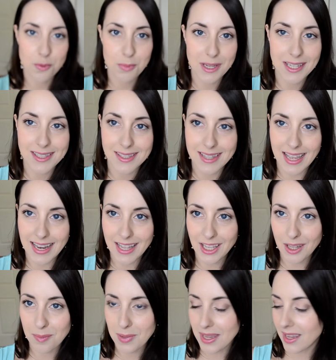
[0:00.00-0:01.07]
means that it
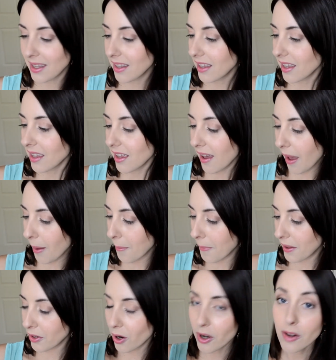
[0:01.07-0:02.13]
can be
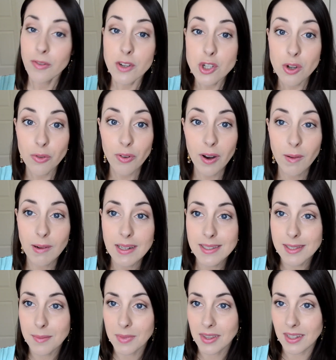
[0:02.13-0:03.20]
an artificial fragrance,
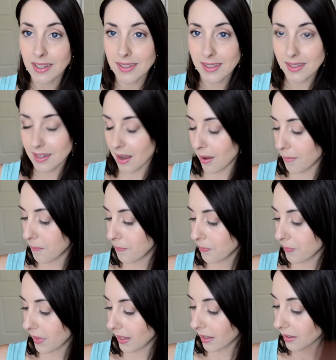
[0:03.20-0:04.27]
something that's
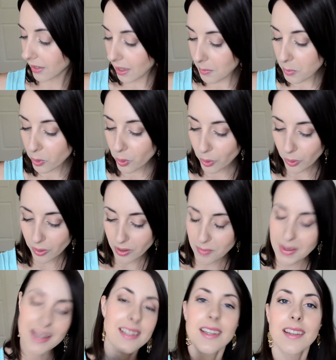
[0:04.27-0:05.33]
like a chemical that
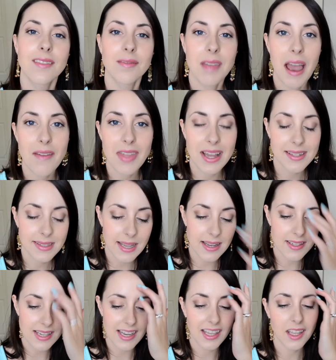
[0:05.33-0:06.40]
makes it have that
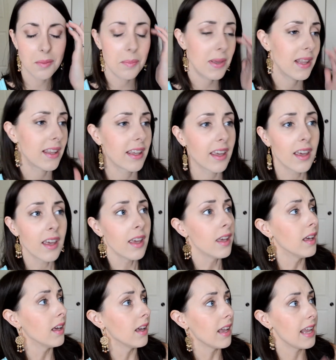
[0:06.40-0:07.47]
scent, and it can be like
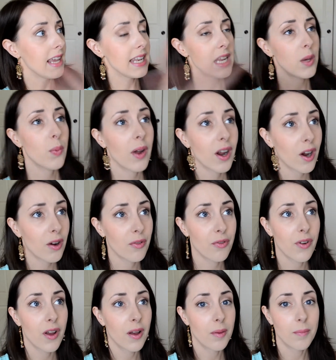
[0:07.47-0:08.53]
anywhere
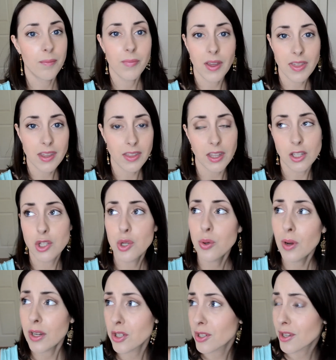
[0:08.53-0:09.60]
from, I think, like
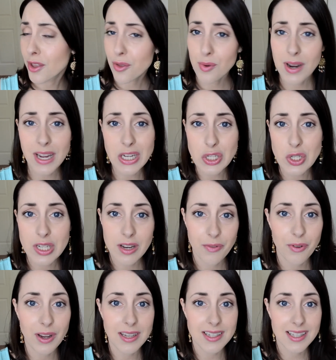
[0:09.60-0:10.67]
200 to 300
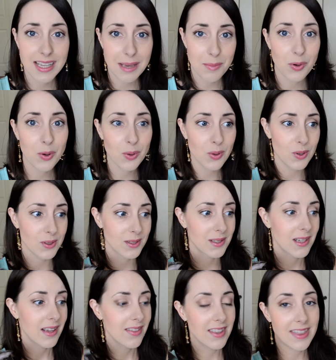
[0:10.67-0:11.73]
different chemicals
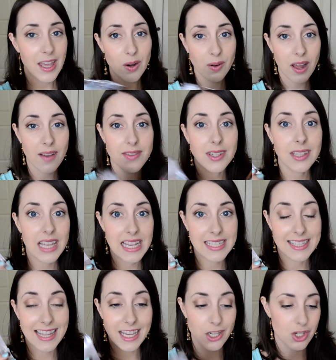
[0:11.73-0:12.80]
that they don't have to
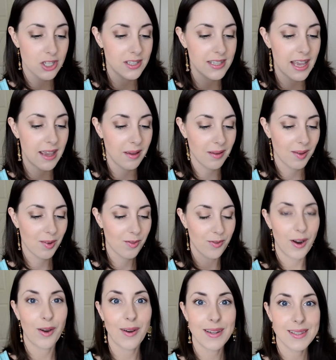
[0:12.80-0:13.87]
list. They can just say
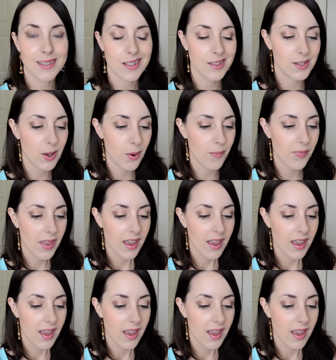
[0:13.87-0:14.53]
fragrance. So